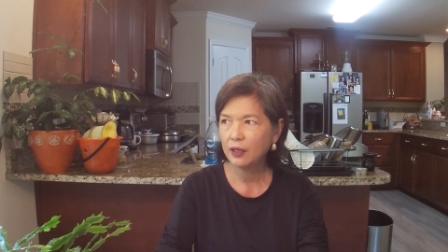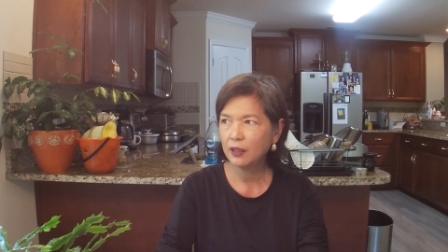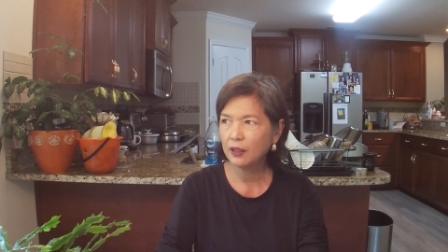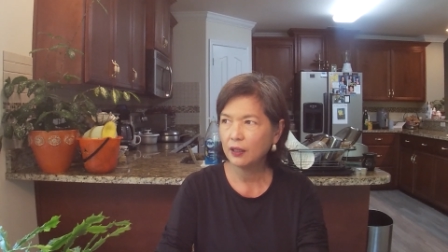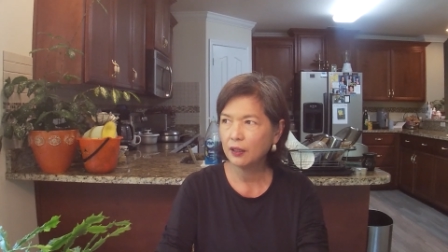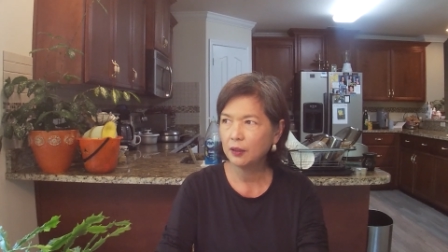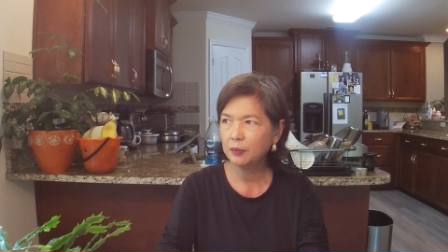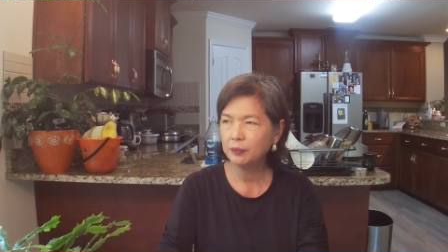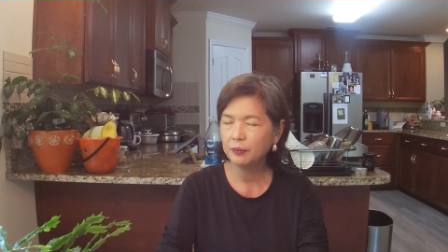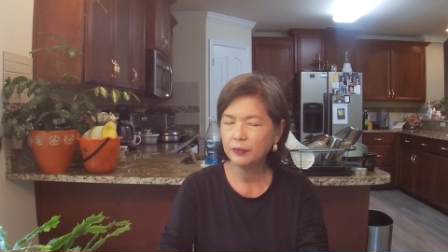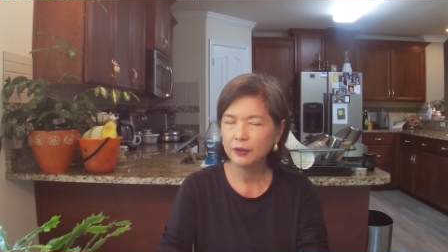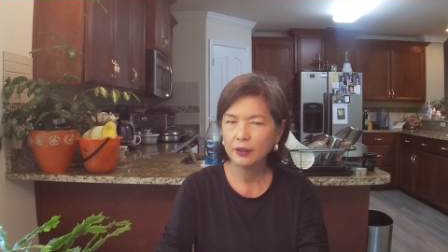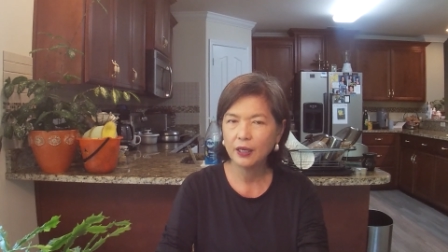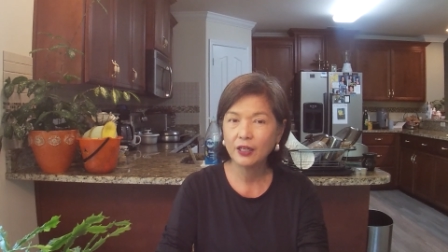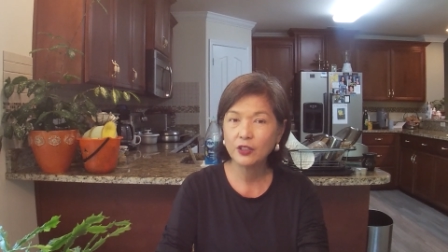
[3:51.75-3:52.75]
Um,
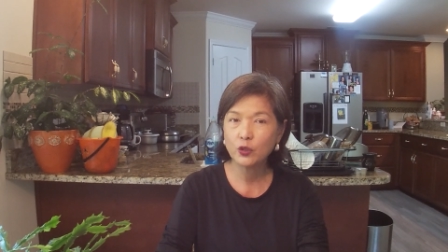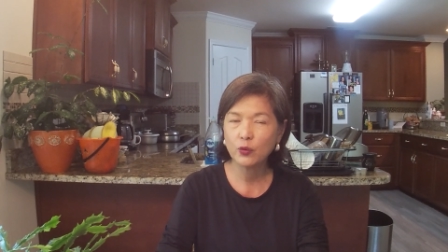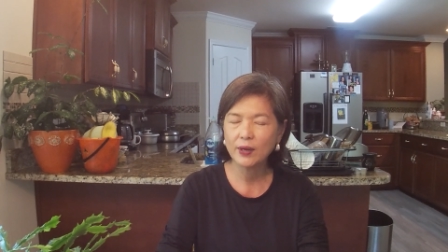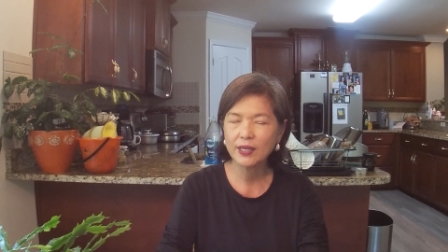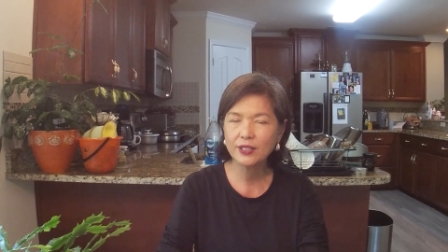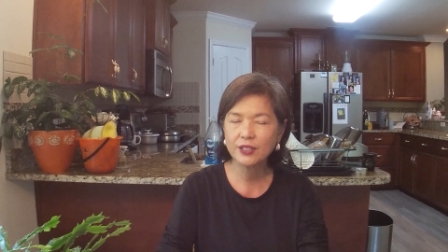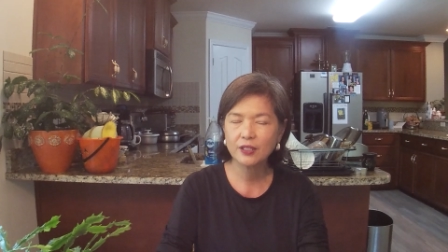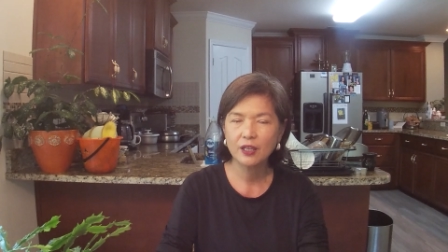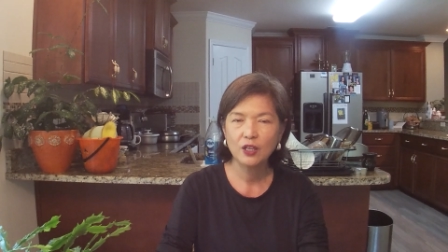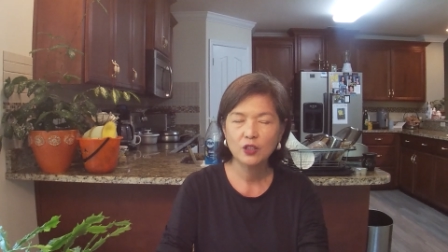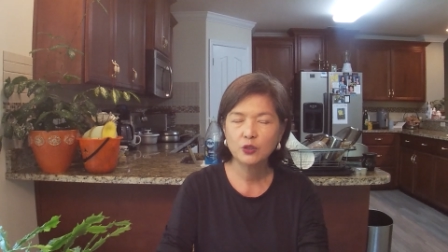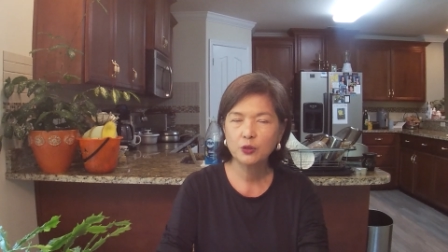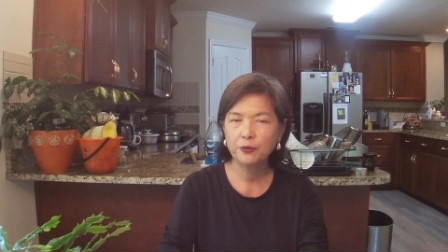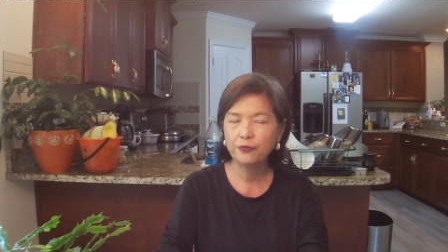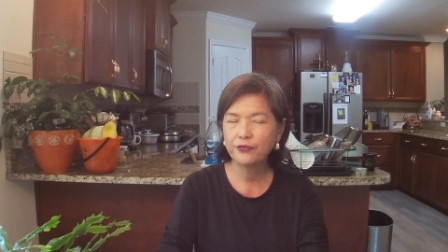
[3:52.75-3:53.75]
address
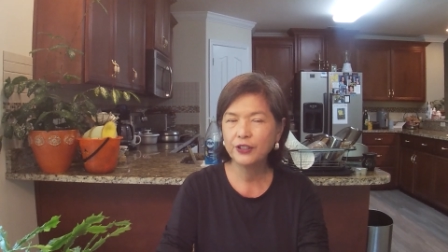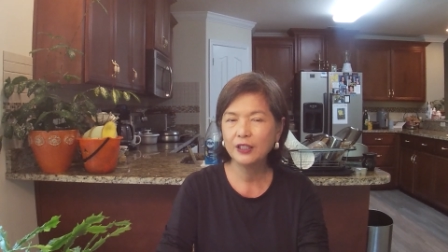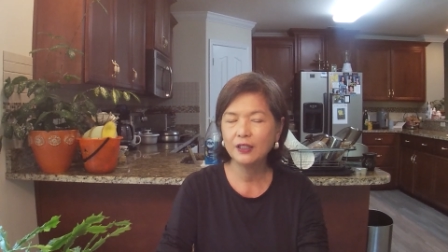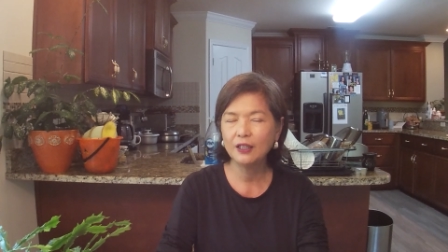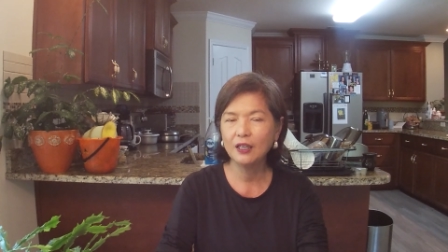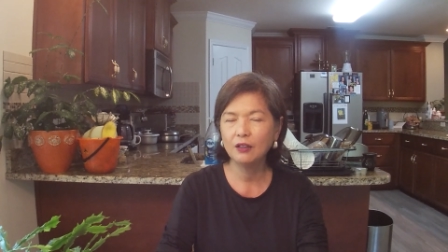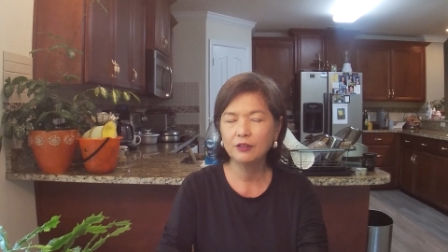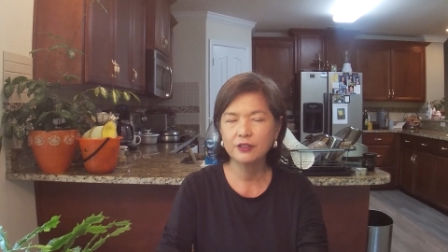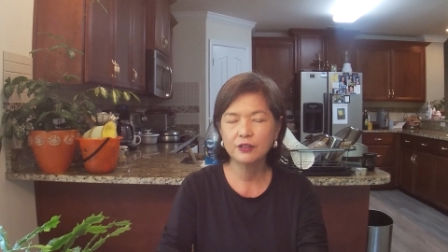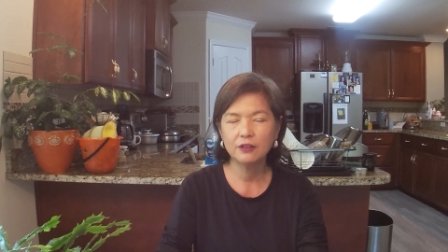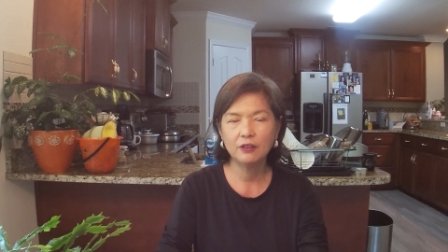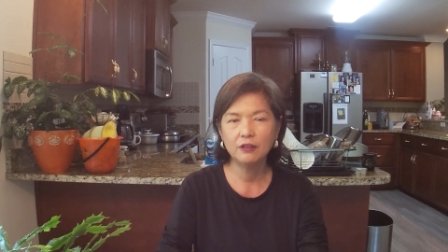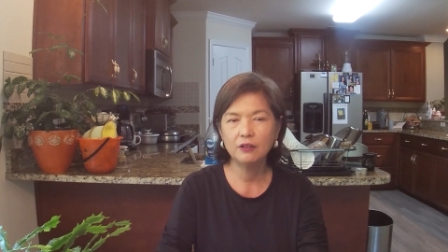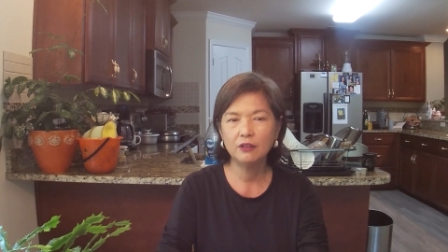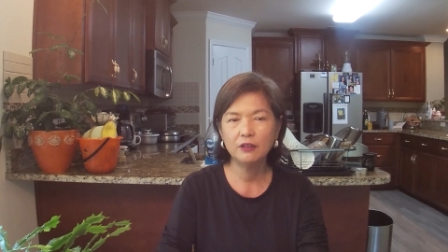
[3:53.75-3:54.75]
to fill out
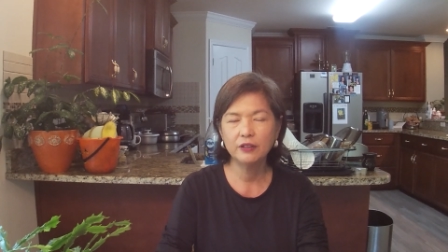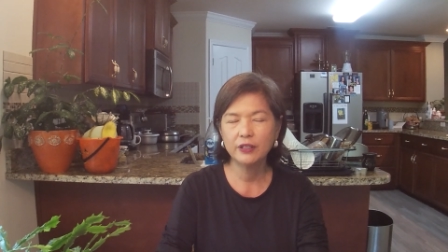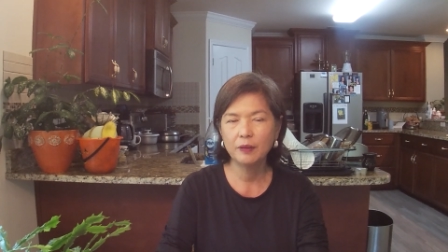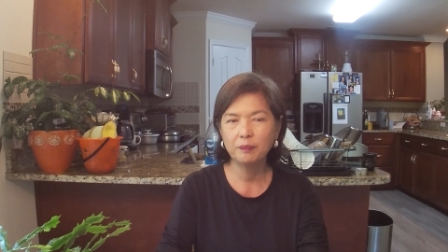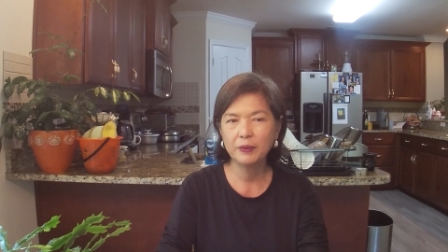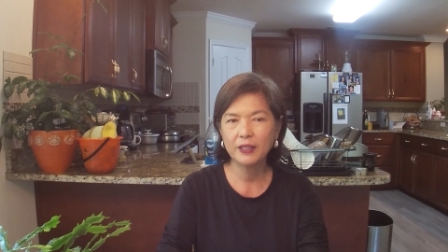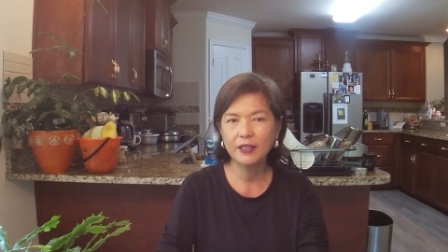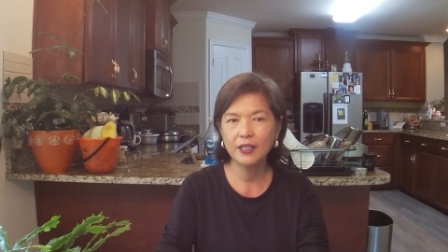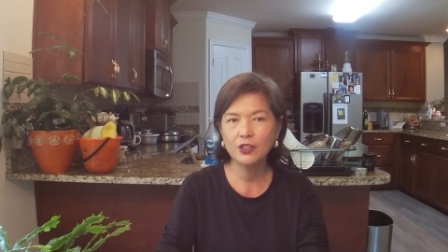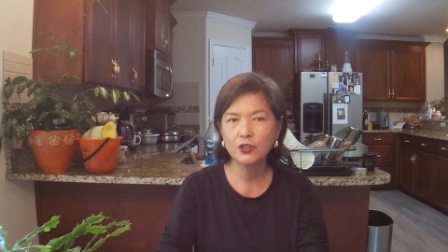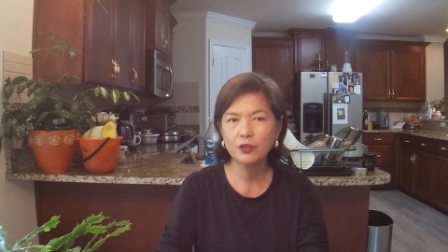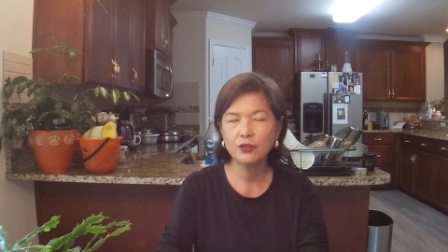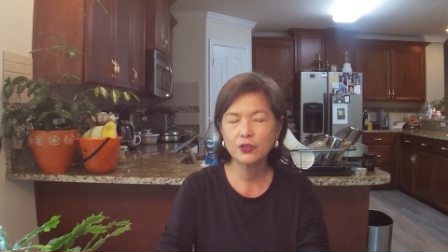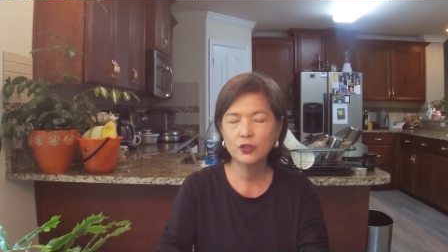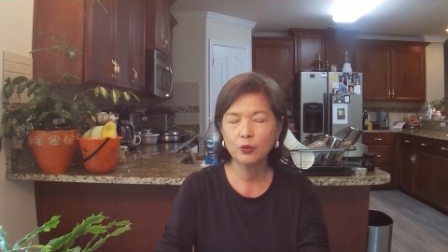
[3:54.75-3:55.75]
all the
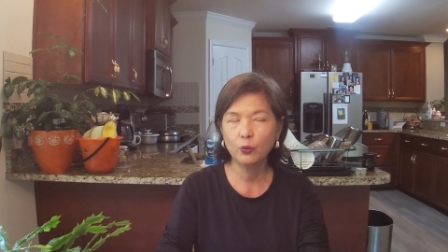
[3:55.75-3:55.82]
applications.